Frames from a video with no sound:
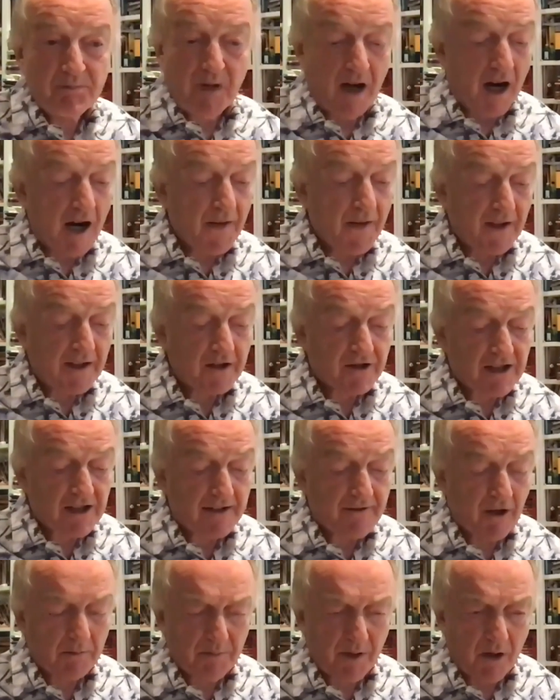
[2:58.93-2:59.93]
I think
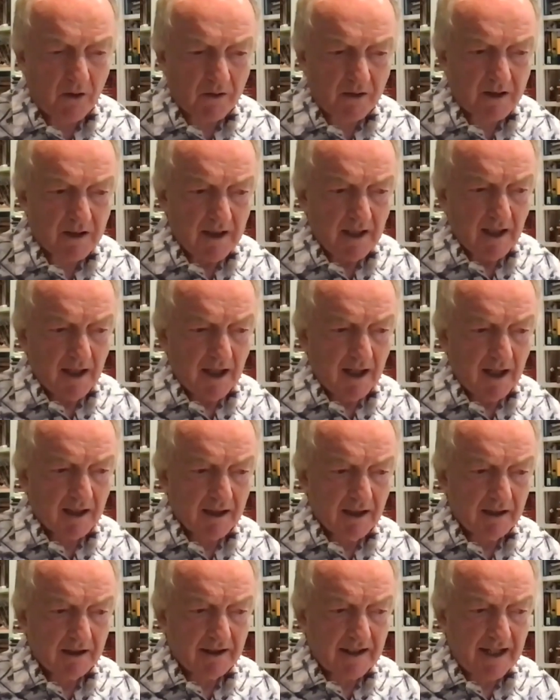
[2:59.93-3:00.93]
Céval Blanc
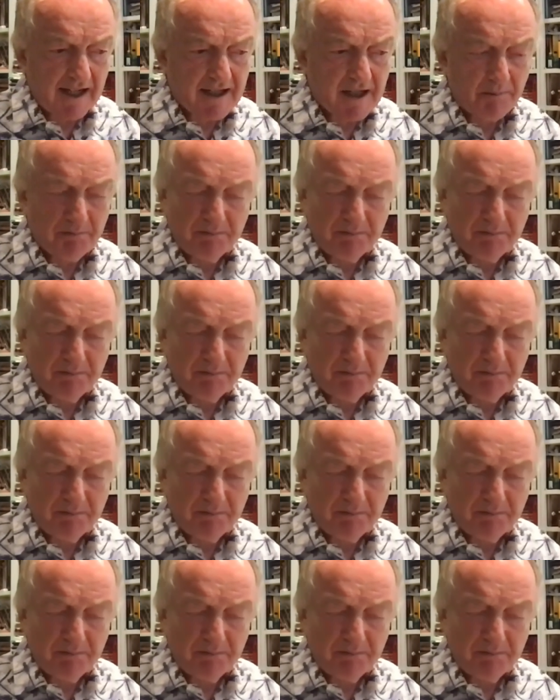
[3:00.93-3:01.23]
gets a